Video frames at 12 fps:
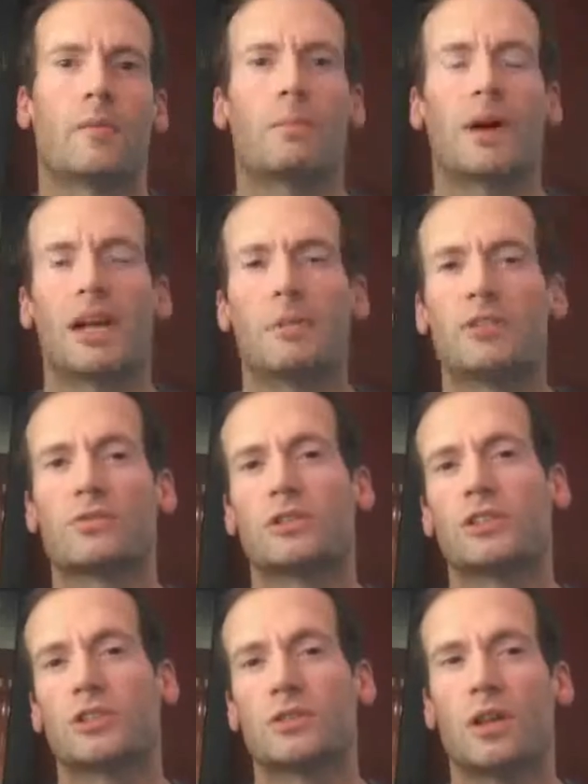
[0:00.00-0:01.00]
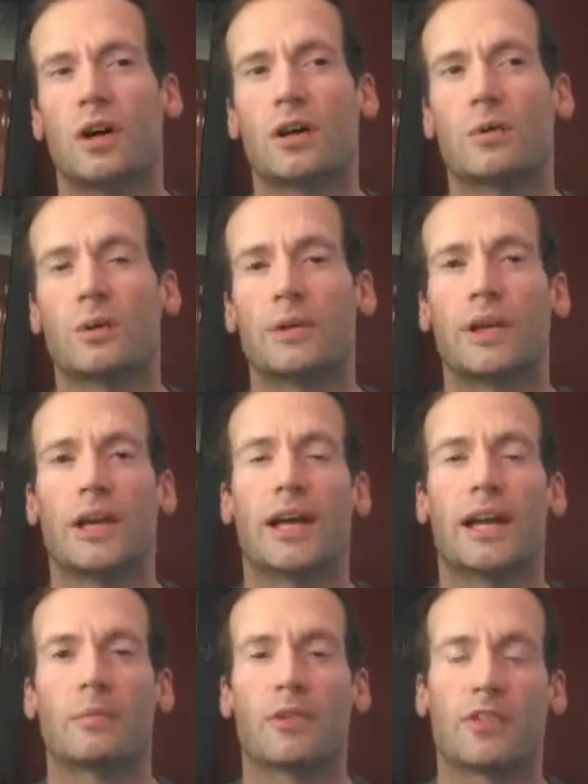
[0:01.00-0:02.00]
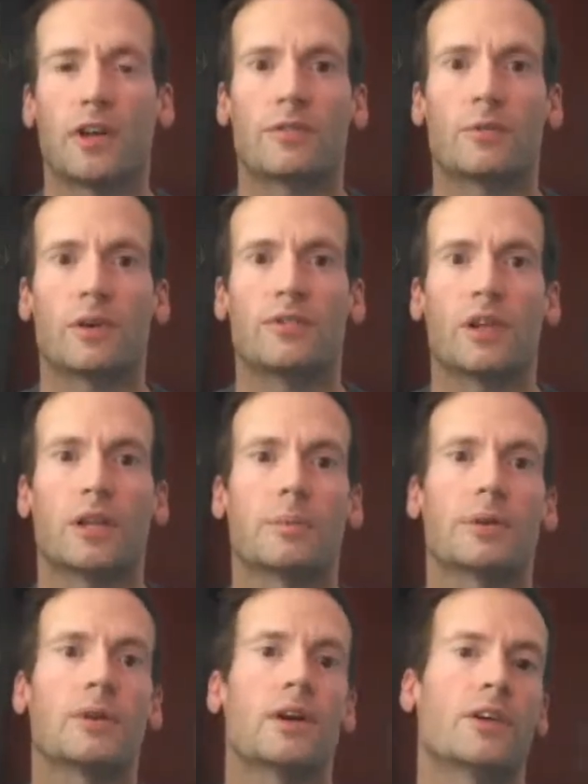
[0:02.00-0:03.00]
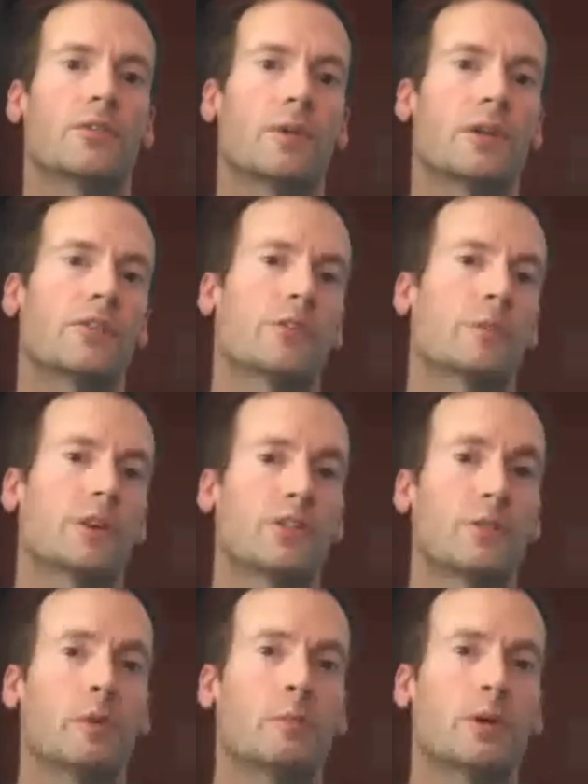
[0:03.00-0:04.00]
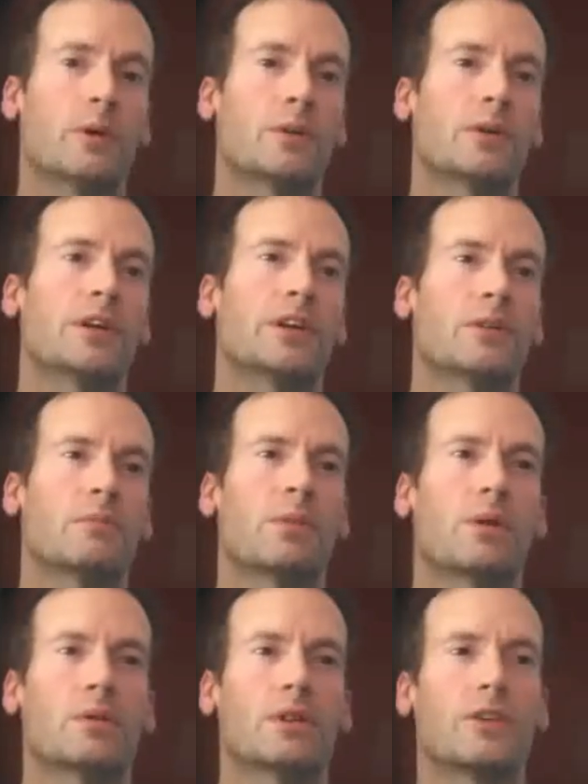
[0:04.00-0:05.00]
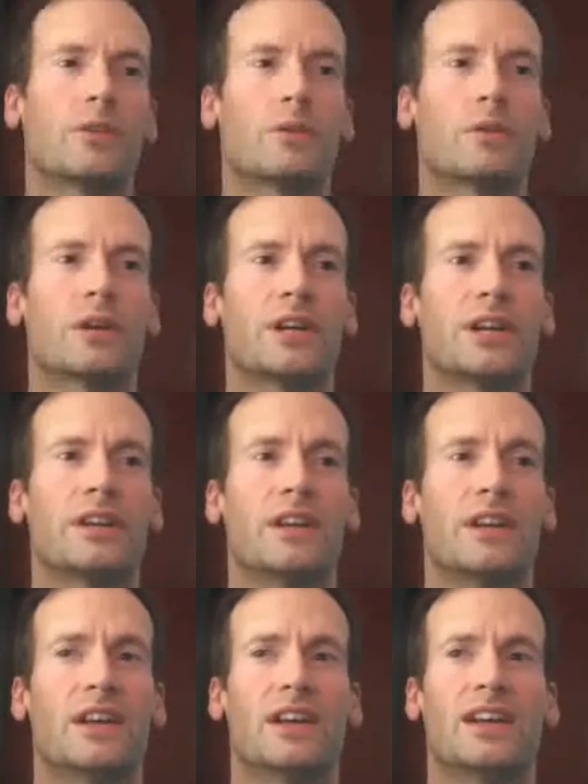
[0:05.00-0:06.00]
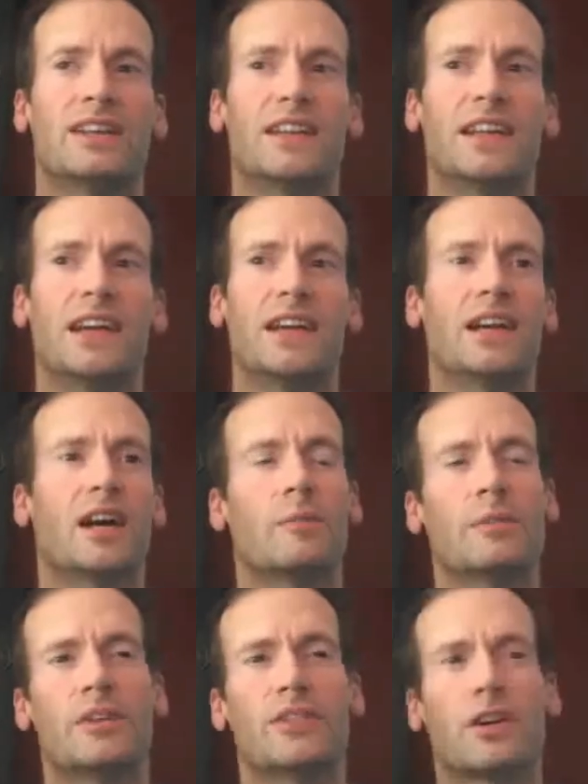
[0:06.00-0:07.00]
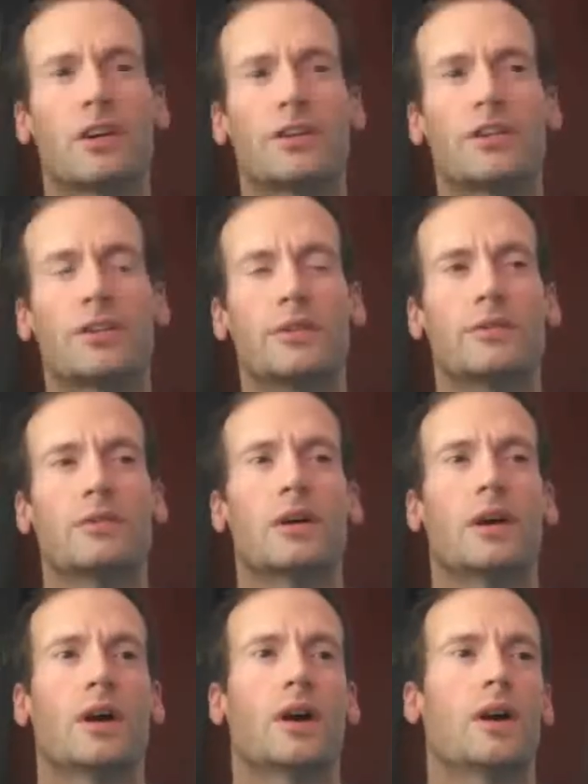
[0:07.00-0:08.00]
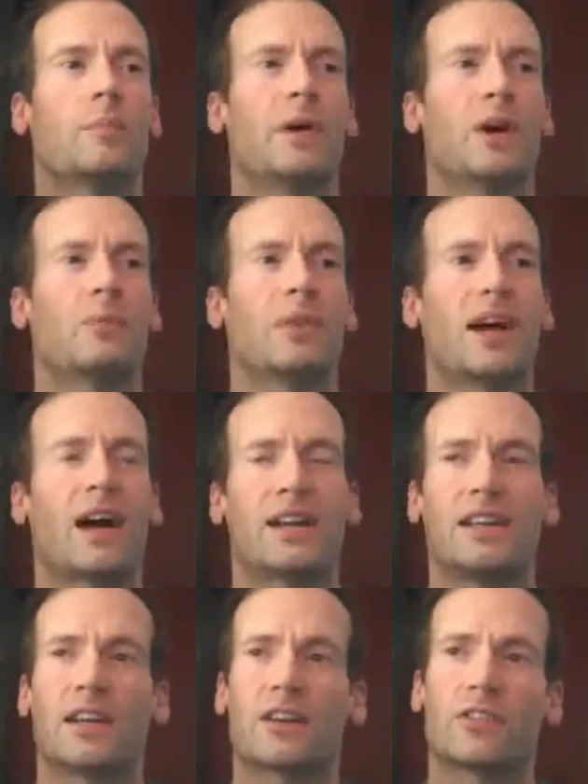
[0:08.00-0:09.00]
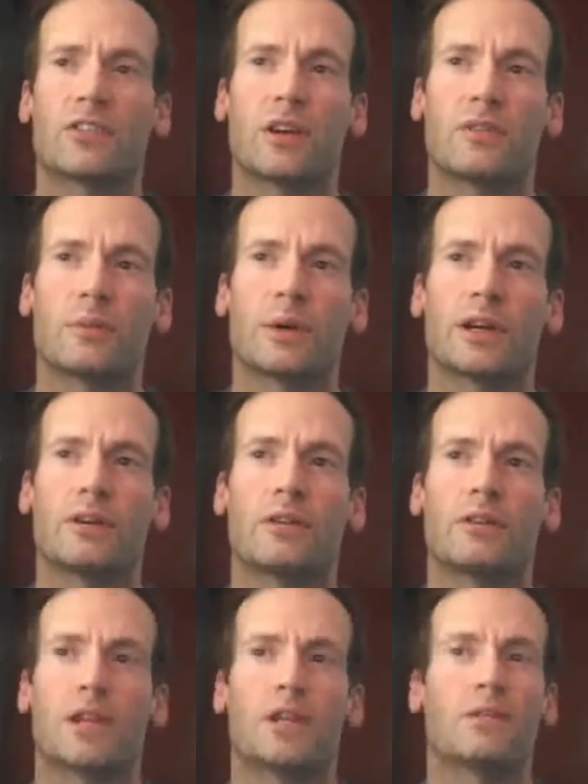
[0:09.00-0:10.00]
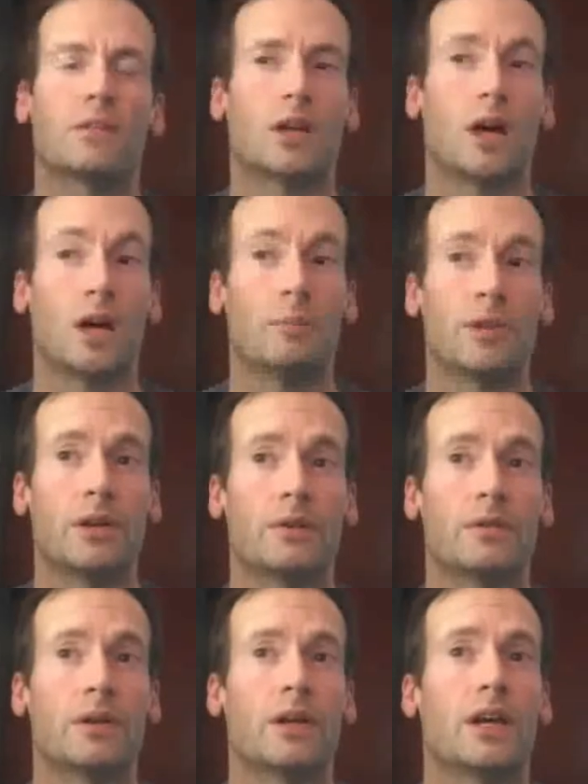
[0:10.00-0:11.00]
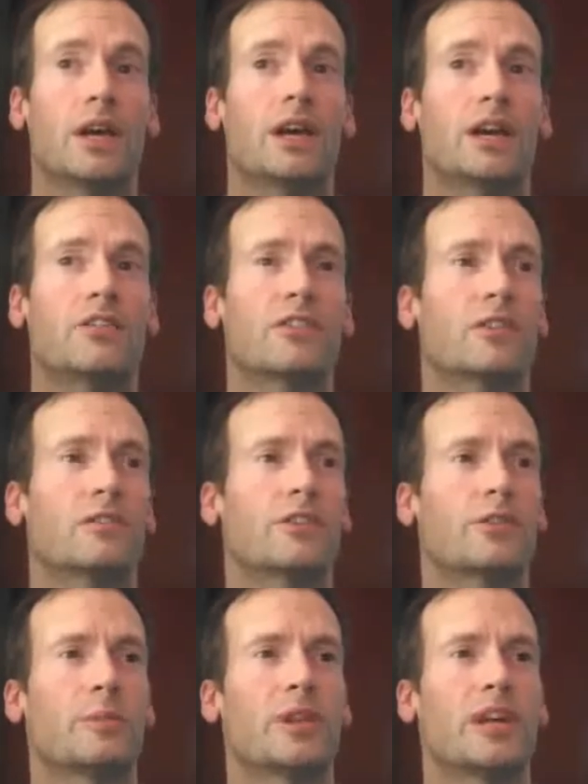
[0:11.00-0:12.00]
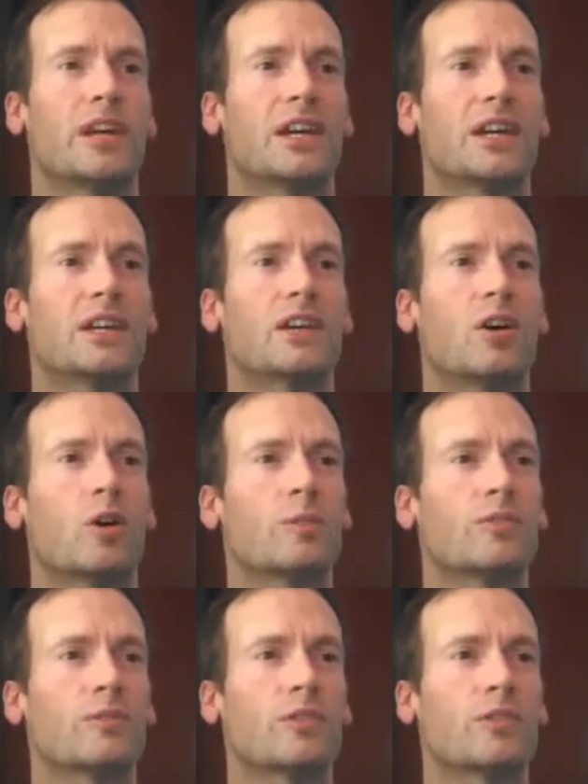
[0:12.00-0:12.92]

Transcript: My name is Richard Lockwood, and I'm a software developer as well as a principal broker here in Portland, Oregon. And today I'm going to talk to you about my IDX software that you can upload and start displaying homes for